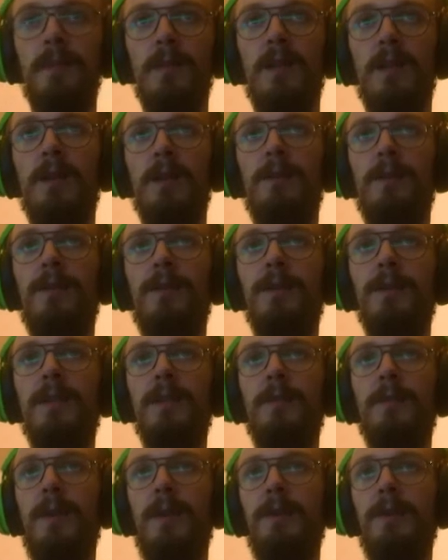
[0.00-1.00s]

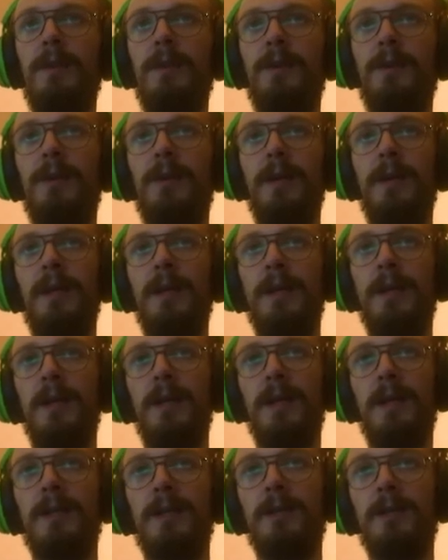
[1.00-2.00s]
Verdant Barrier.
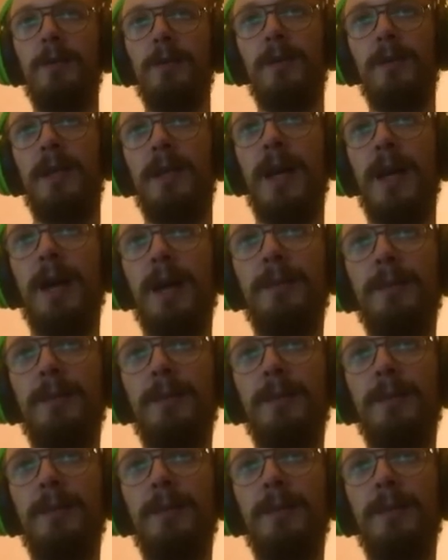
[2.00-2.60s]
So the